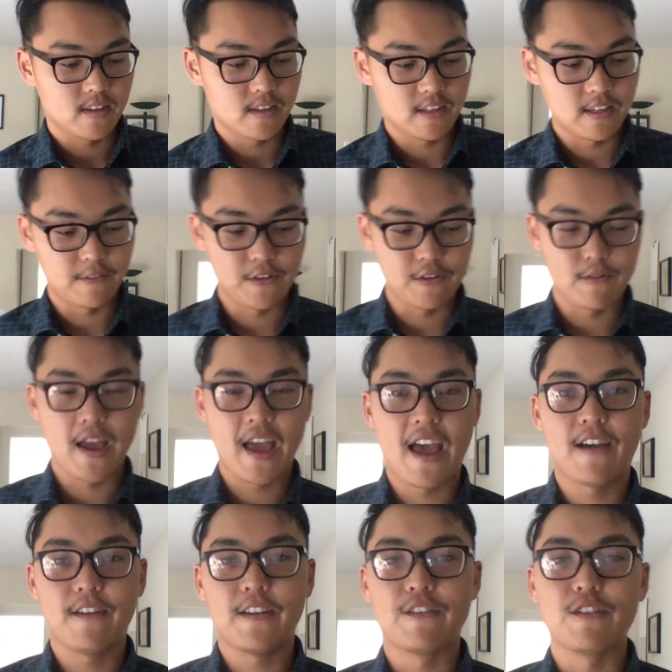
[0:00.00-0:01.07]
if you
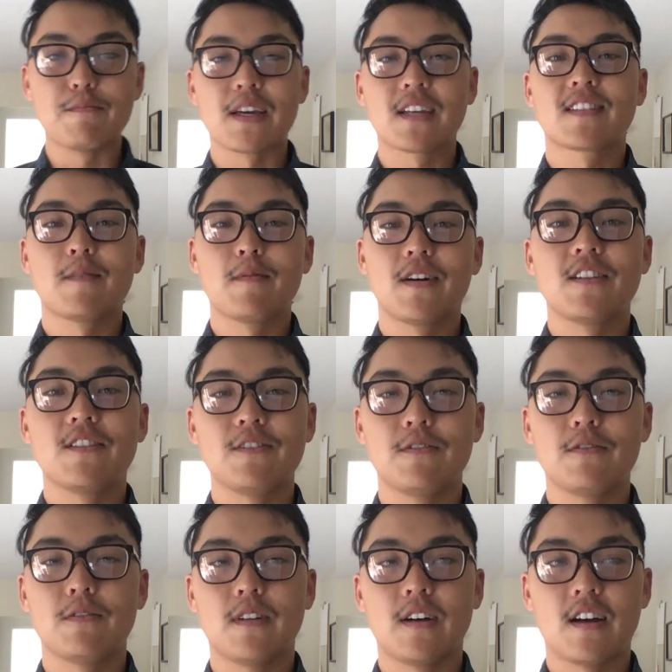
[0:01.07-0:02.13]
pick someone
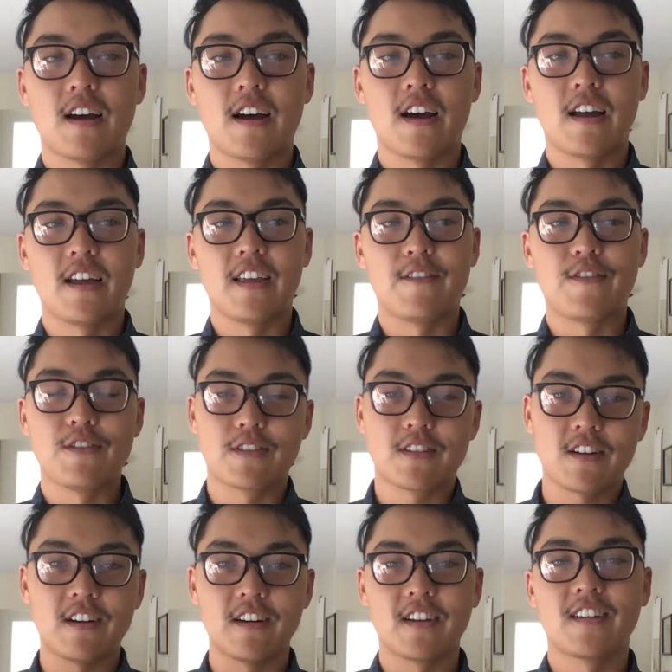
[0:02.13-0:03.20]
who, if you
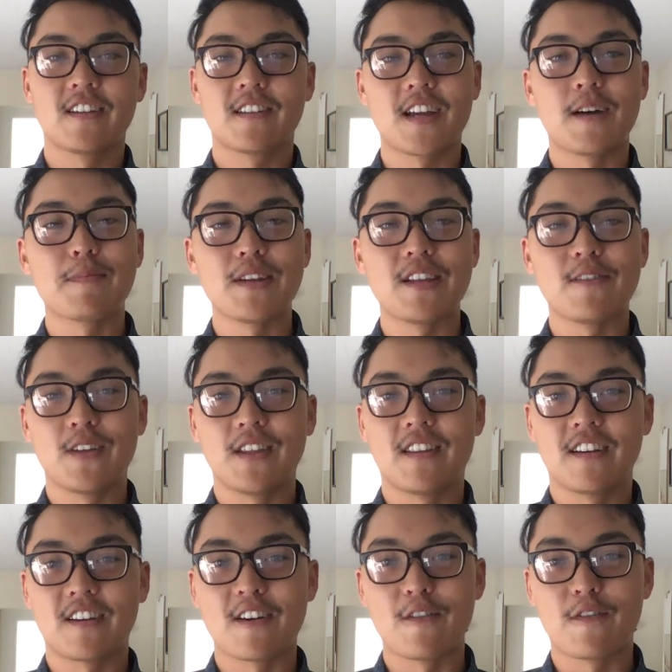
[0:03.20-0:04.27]
start a company with
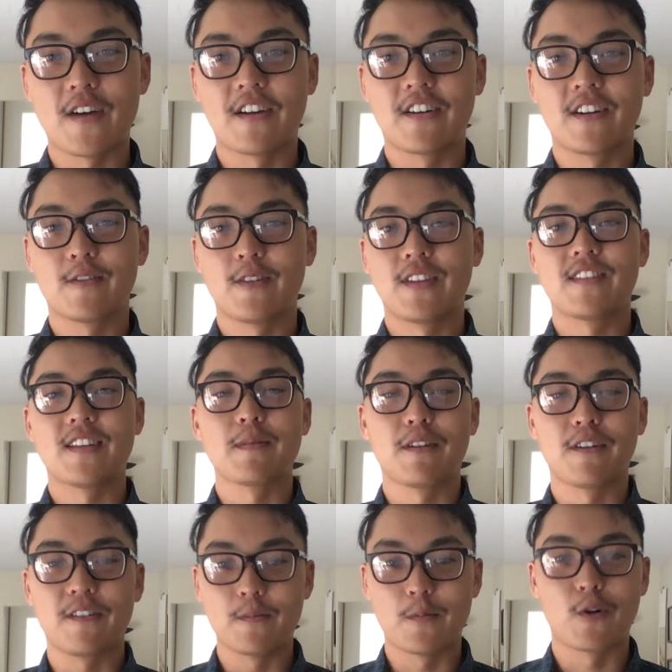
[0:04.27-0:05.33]
a co-founder with
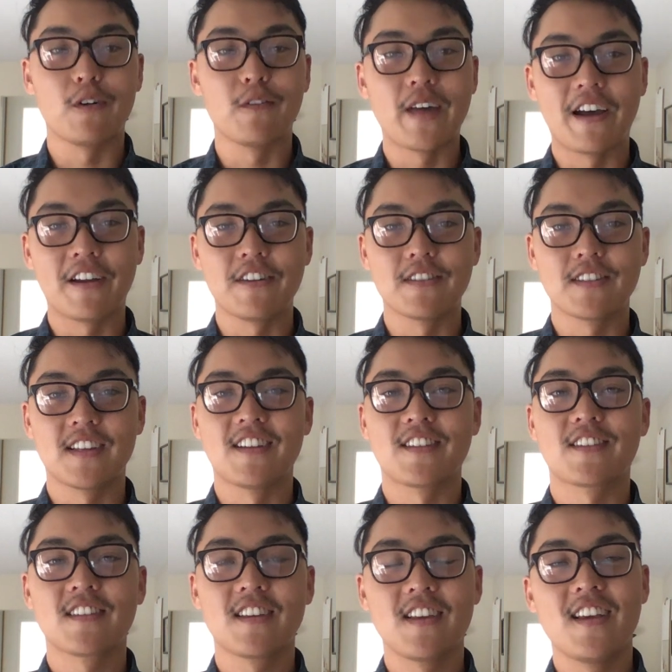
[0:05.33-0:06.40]
similar moral values, then
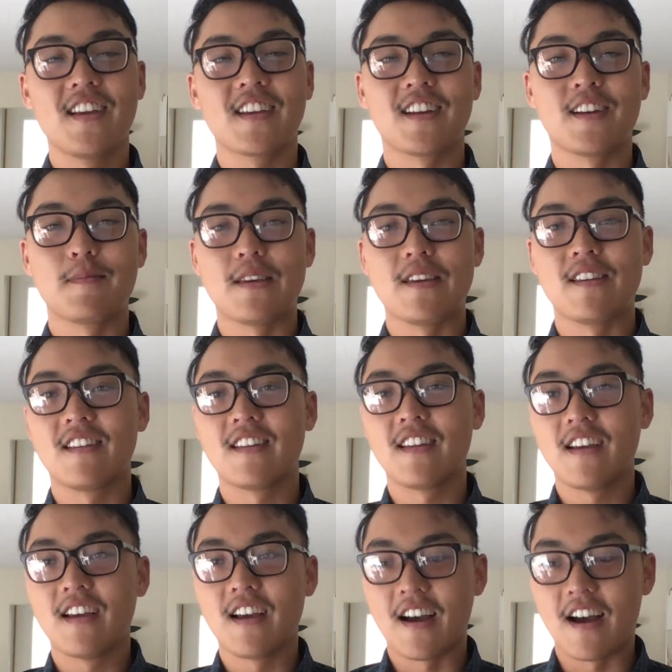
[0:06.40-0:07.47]
it's going to be
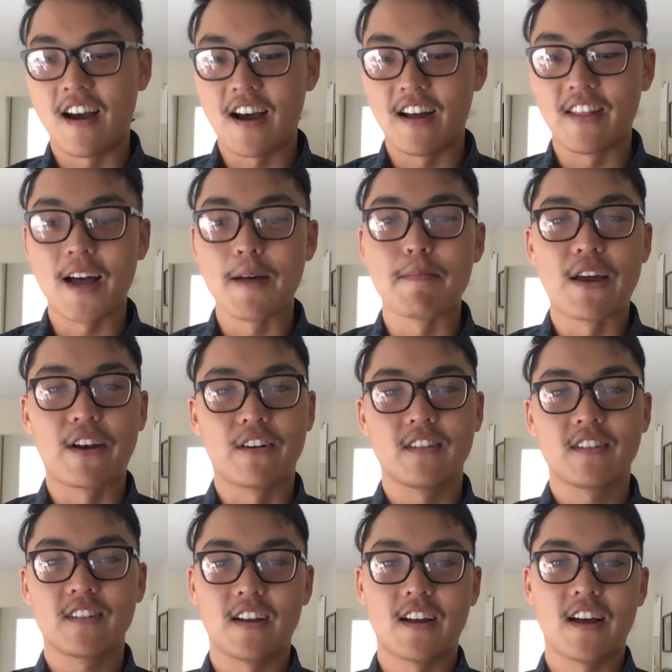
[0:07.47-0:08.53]
a lot
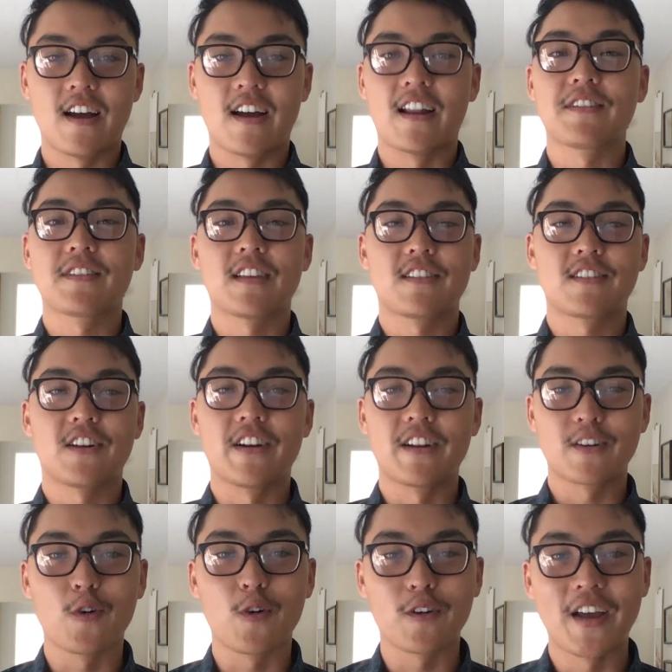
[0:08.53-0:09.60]
better. I say, sorry,
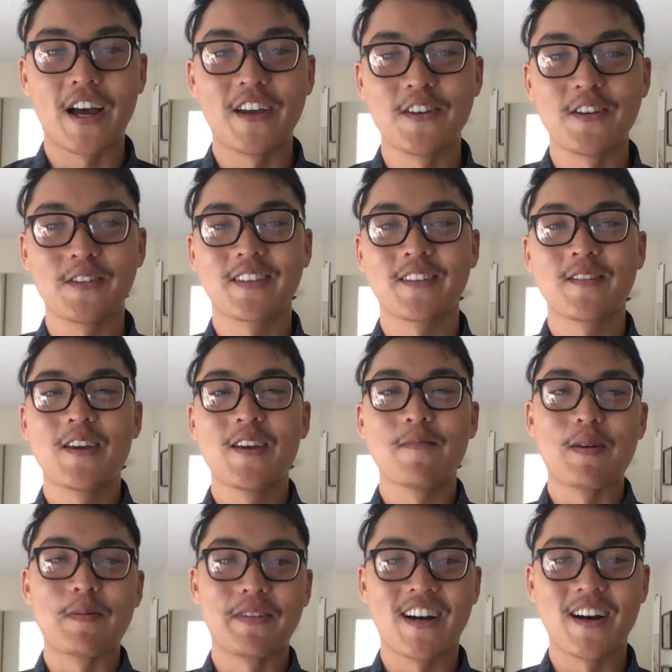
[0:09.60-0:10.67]
core values,
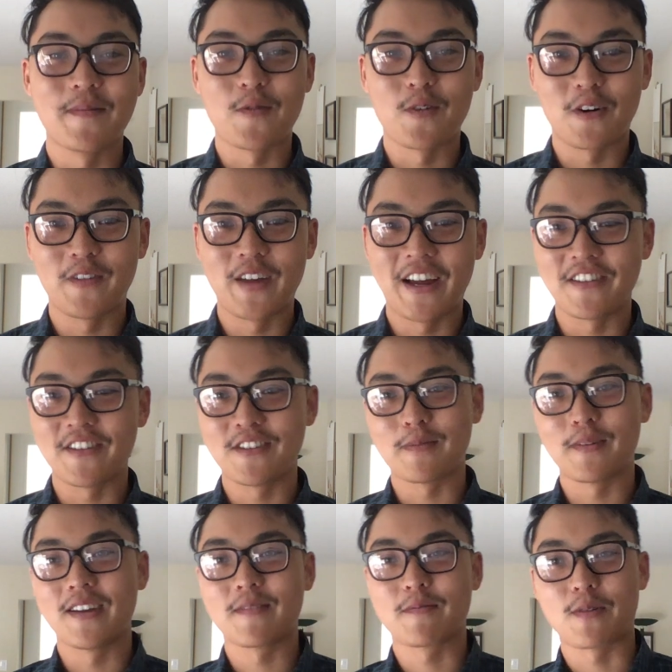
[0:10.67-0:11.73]
maybe not moral values,
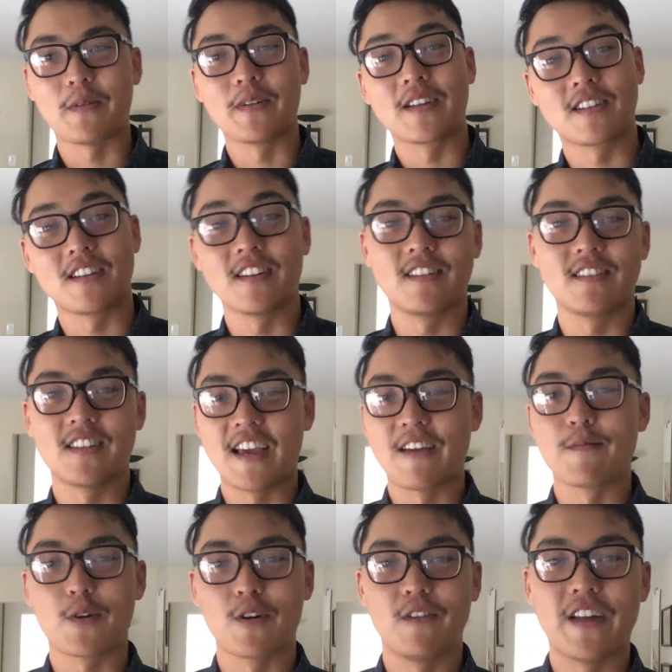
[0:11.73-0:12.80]
but probably good to have
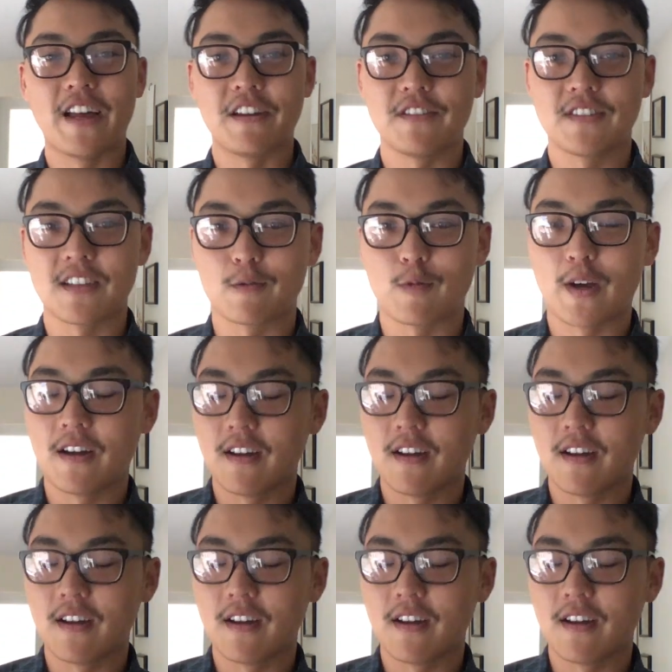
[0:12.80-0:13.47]
moral values as well.